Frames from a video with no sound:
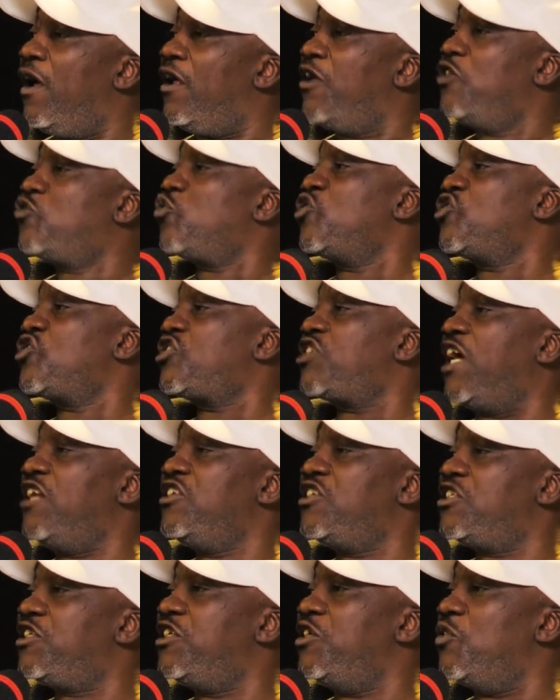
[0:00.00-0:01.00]
it was
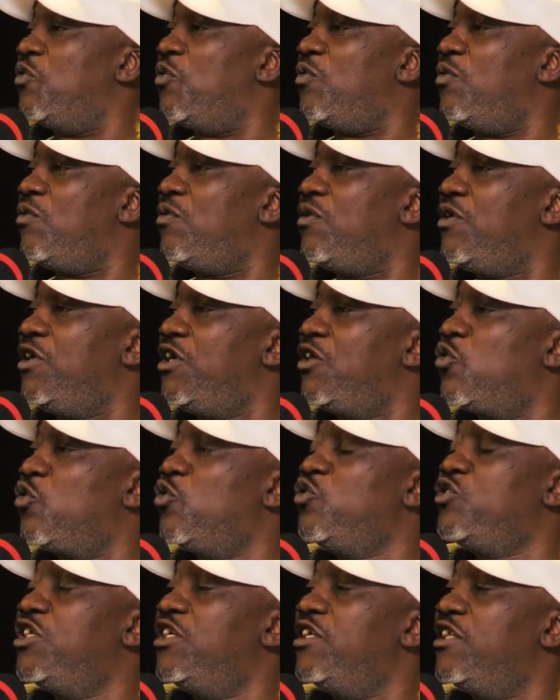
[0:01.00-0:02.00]
standstill,
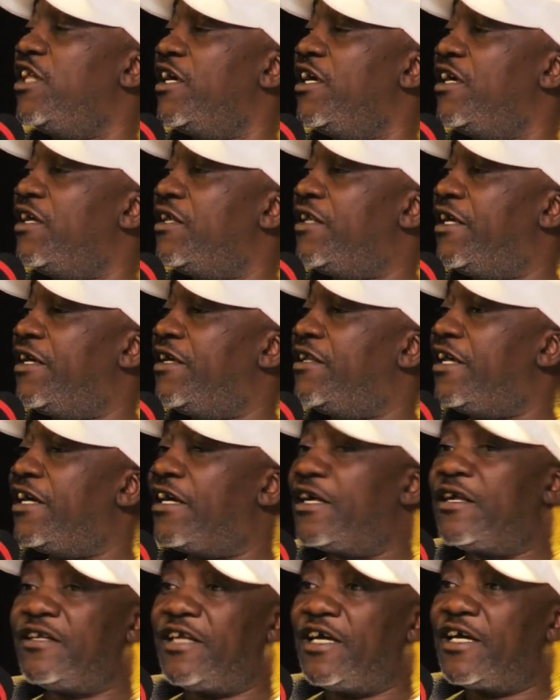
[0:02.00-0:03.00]
including
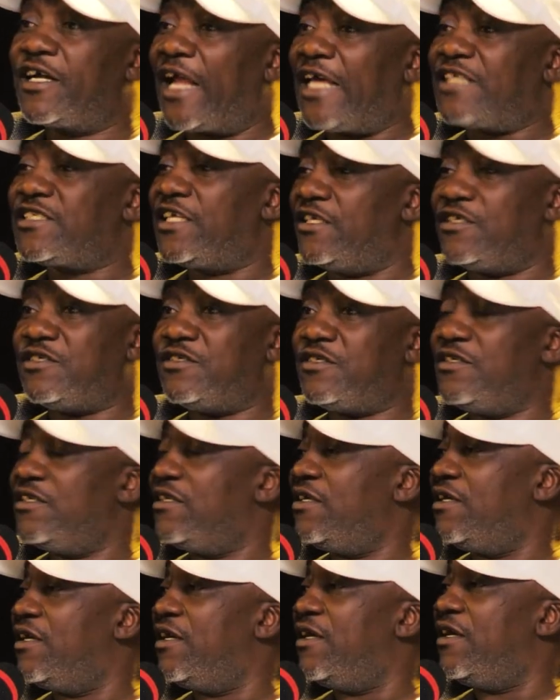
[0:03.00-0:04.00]
the classes
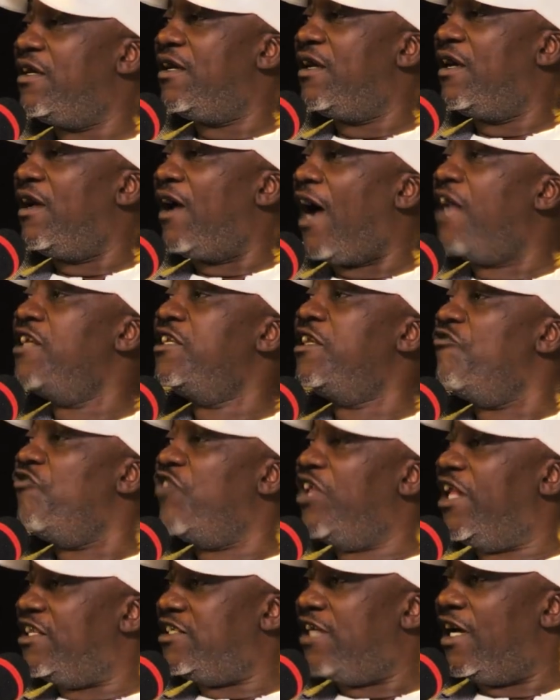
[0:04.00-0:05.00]
and the
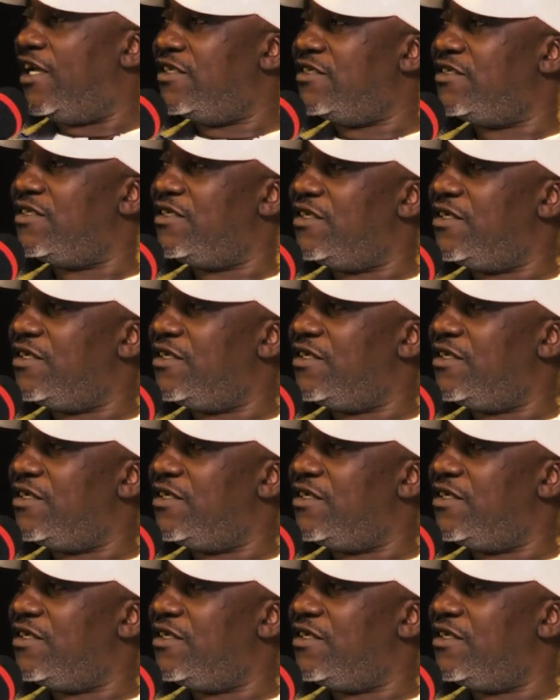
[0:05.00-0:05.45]
villagers.